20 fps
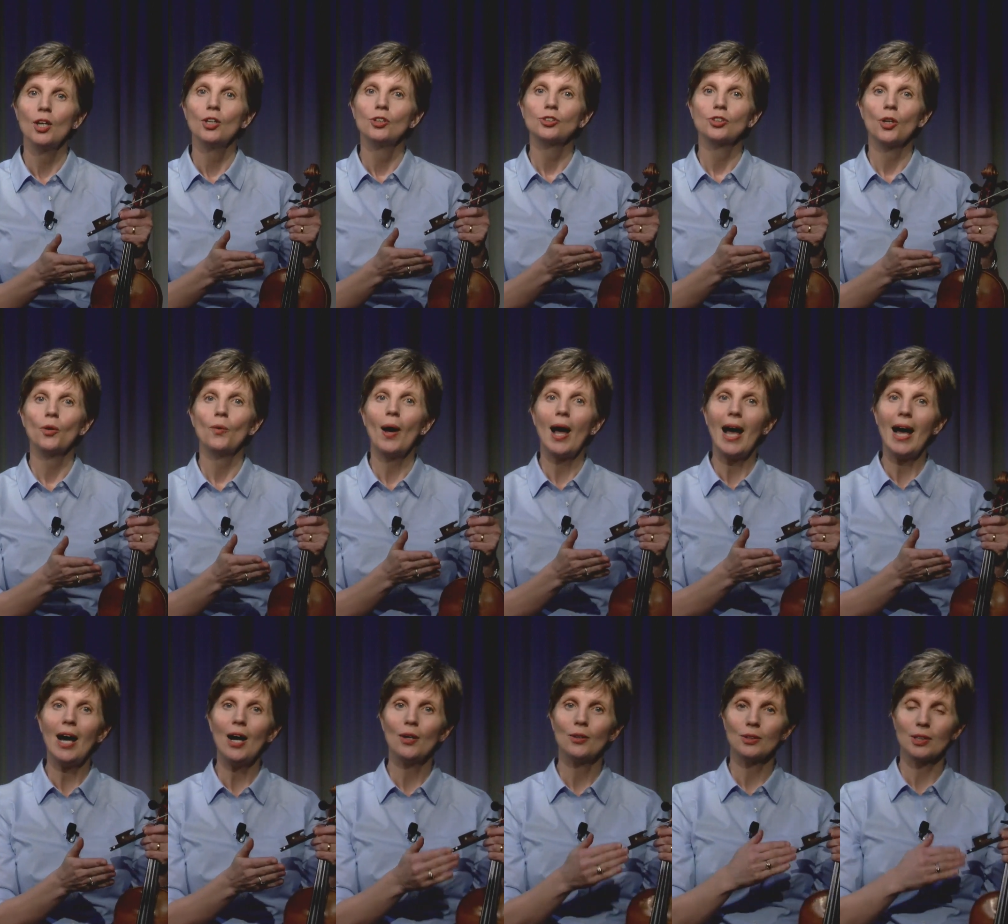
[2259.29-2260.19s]
So
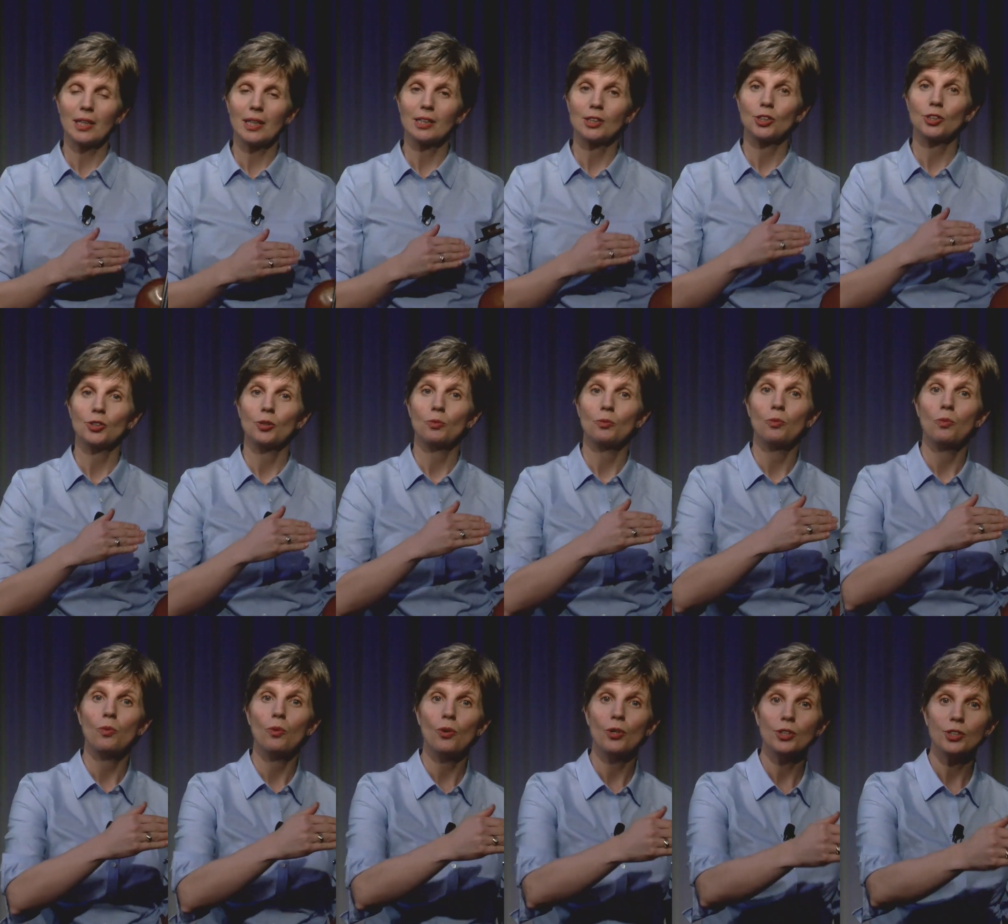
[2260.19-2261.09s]
out is
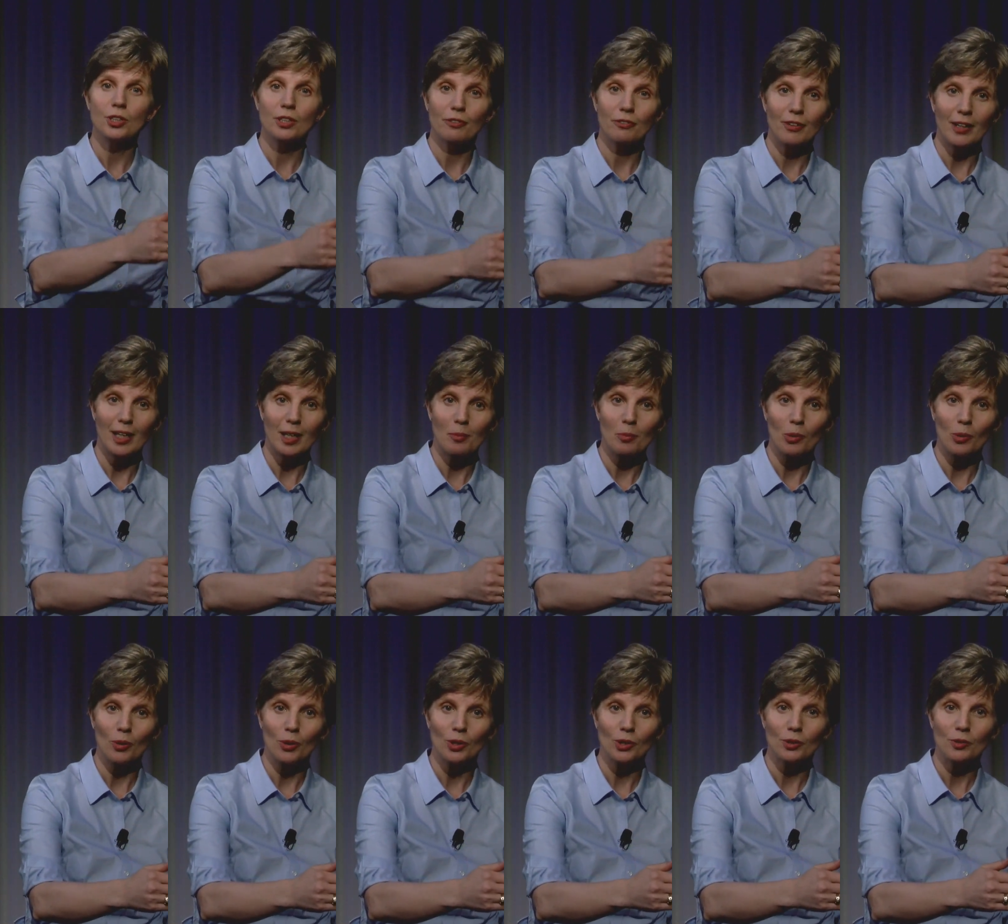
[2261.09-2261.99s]
towards the
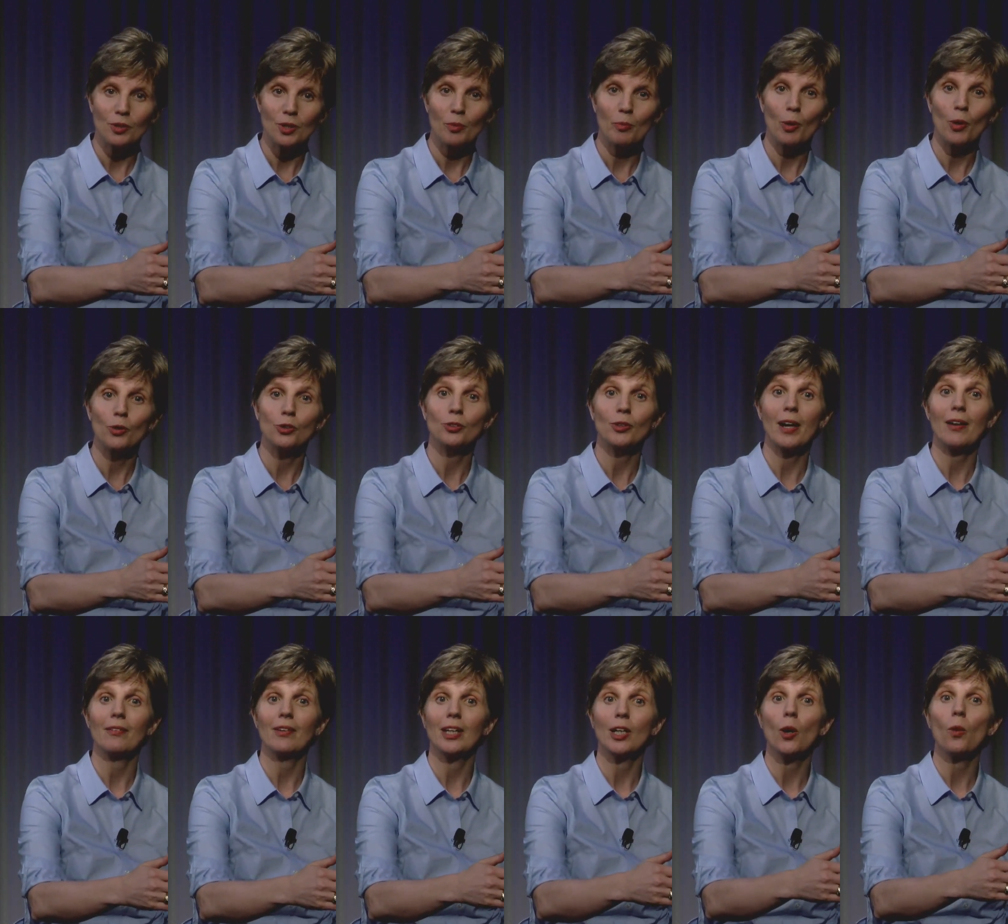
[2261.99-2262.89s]
fingerboard, the bow
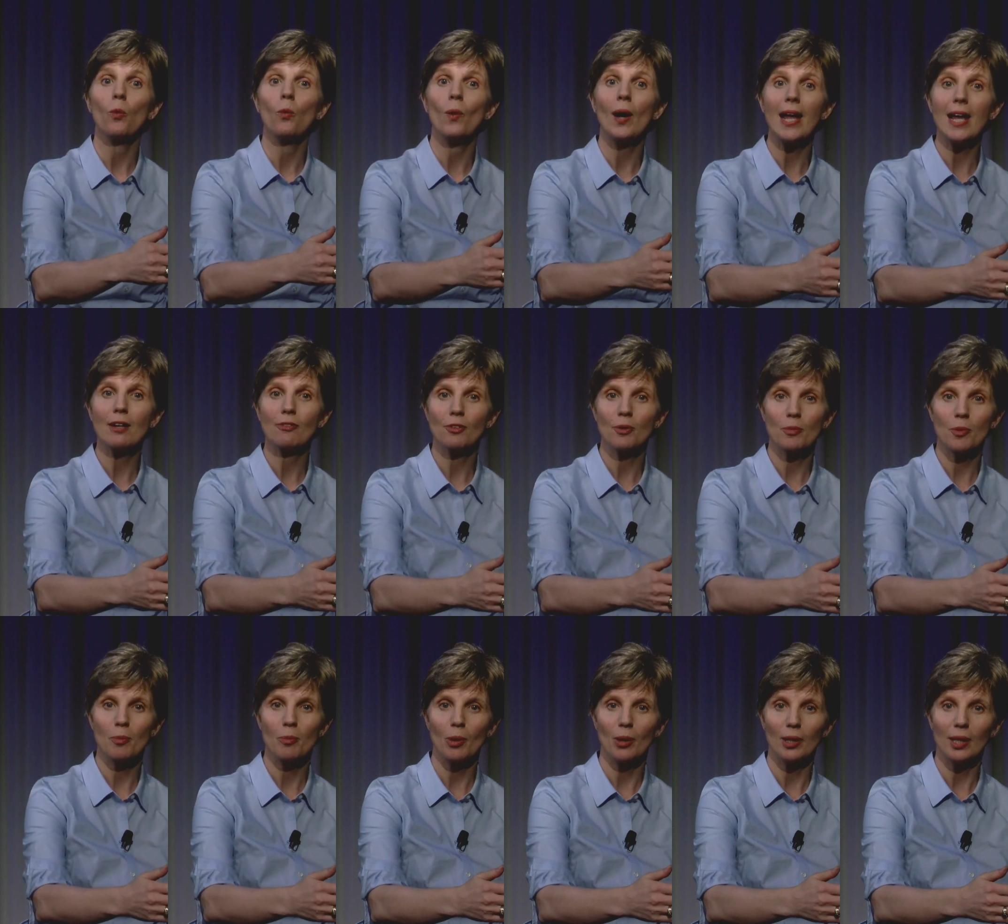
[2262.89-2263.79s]
traveling away from
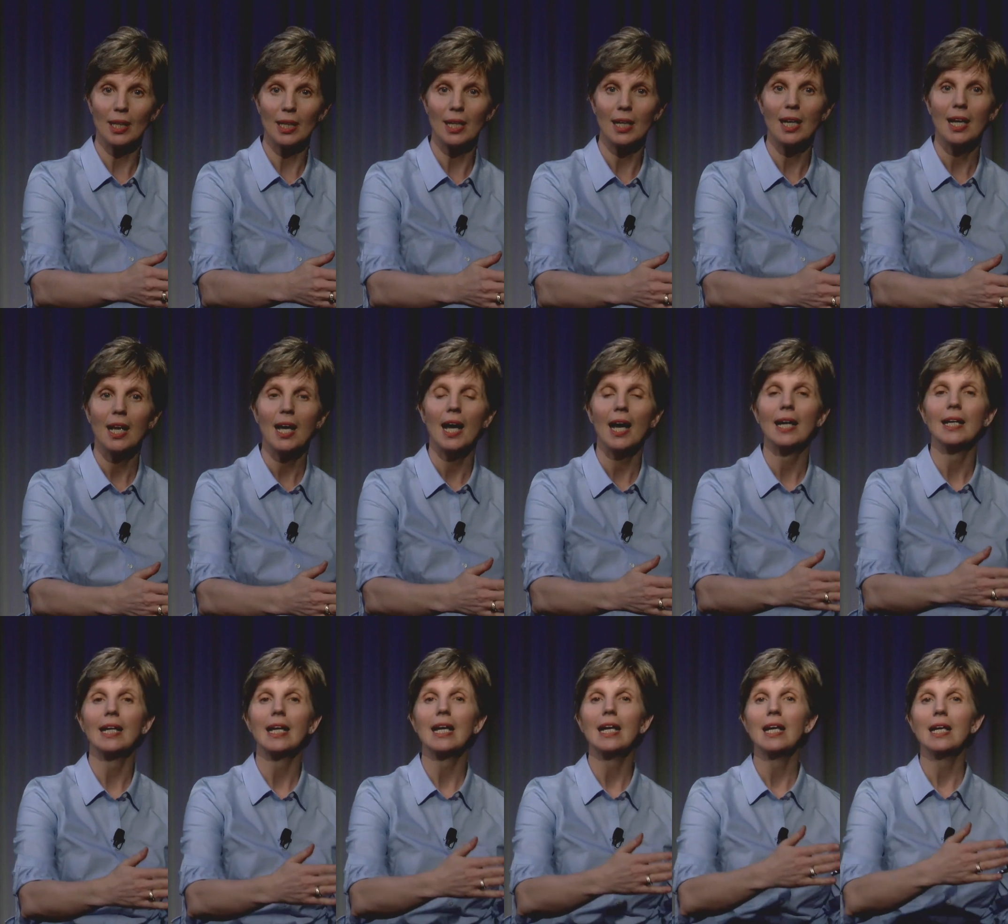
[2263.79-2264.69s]
the body,
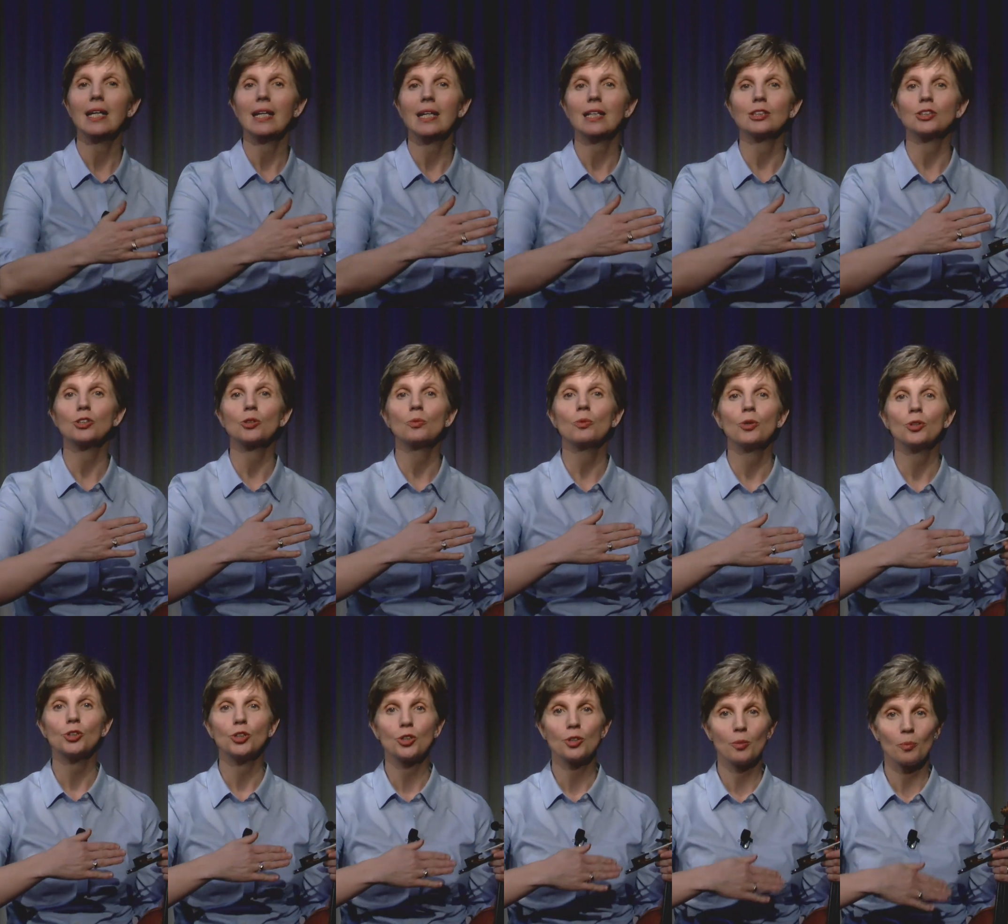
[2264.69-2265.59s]
and in is
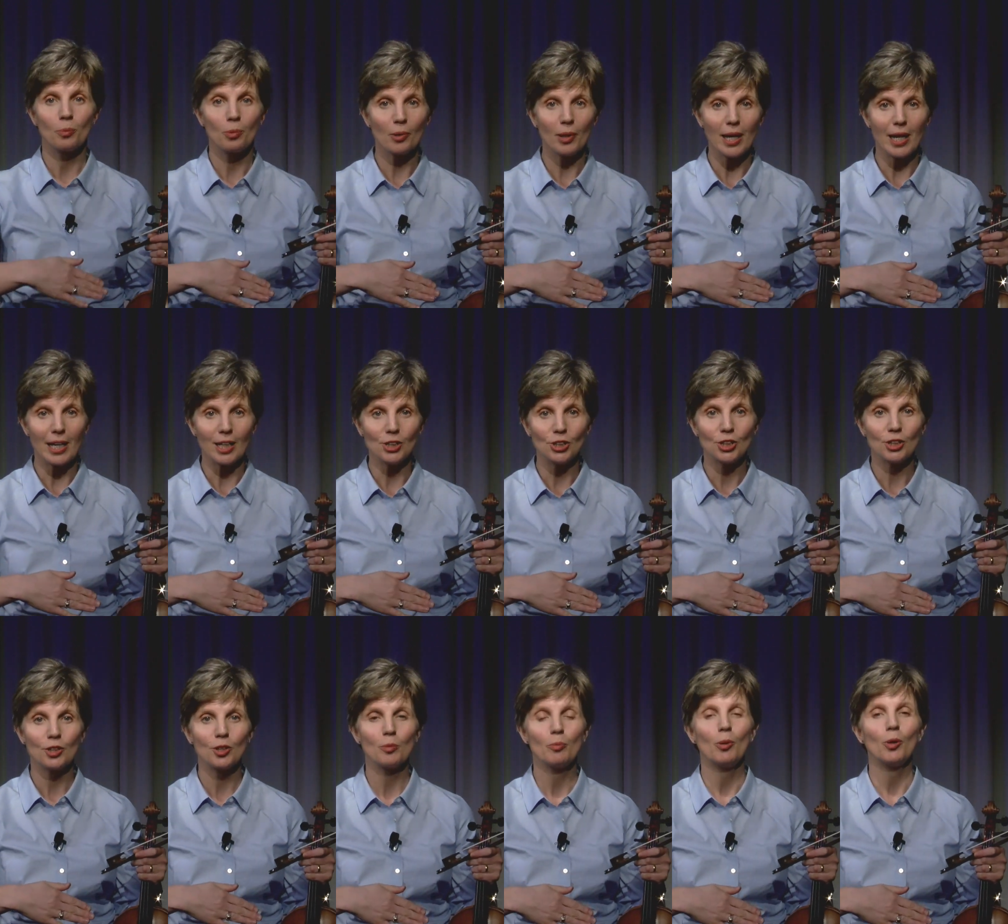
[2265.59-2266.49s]
towards the bridge,
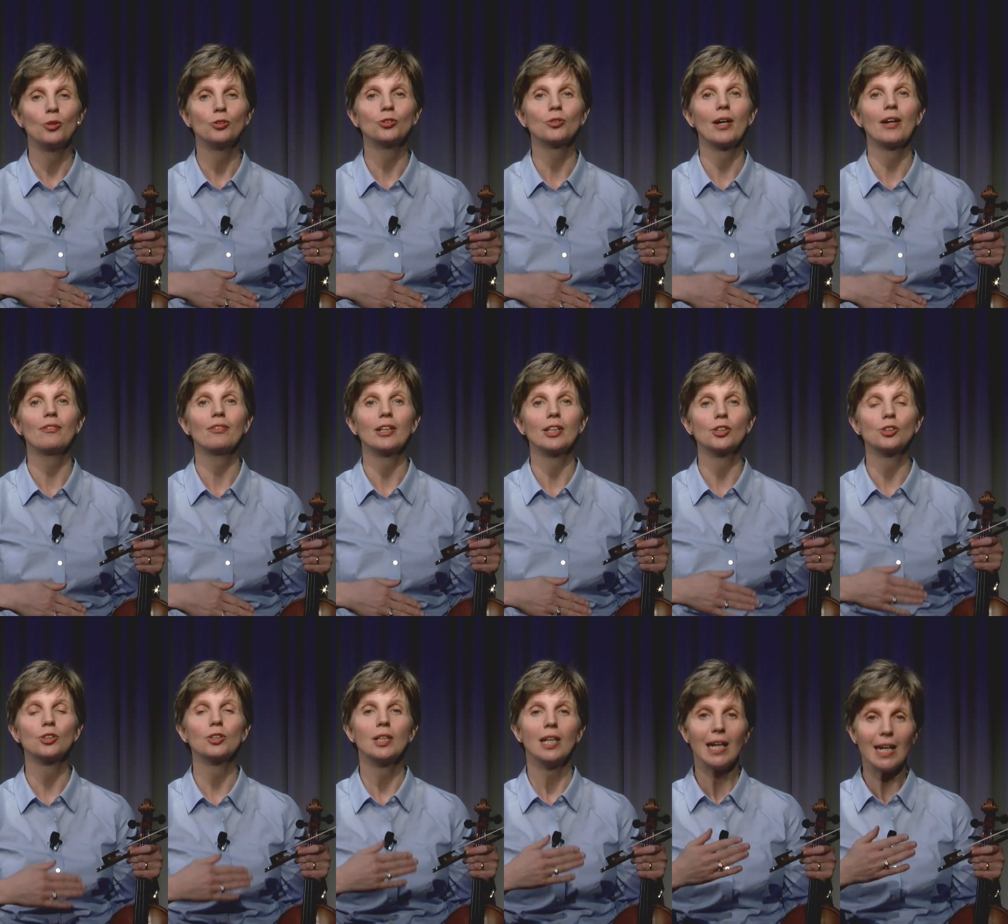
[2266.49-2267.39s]
the bow traveling
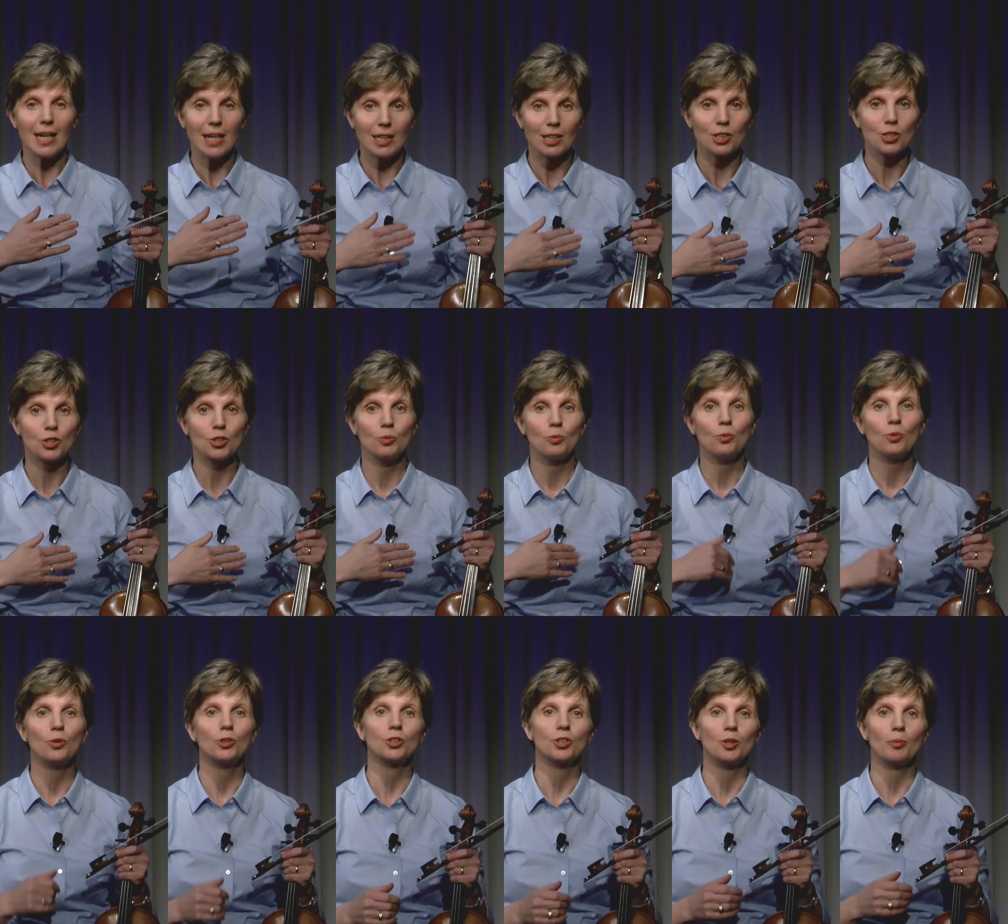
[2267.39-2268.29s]
in
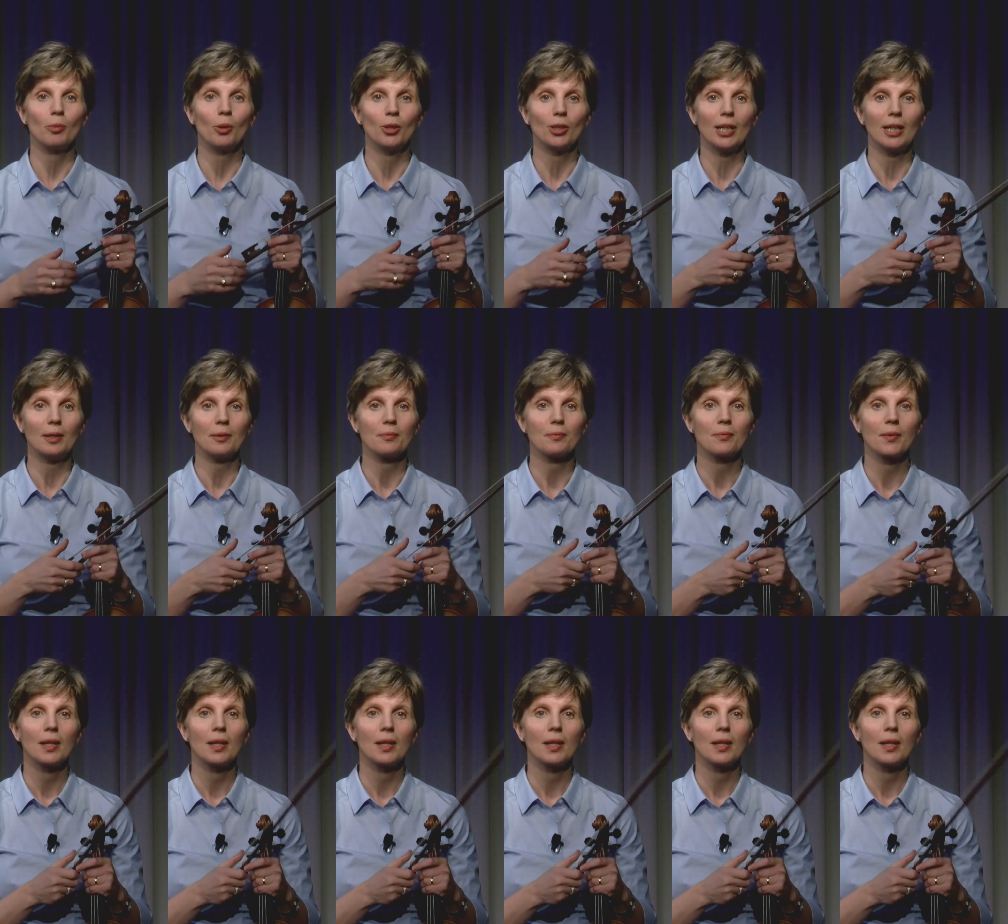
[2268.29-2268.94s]
towards the body.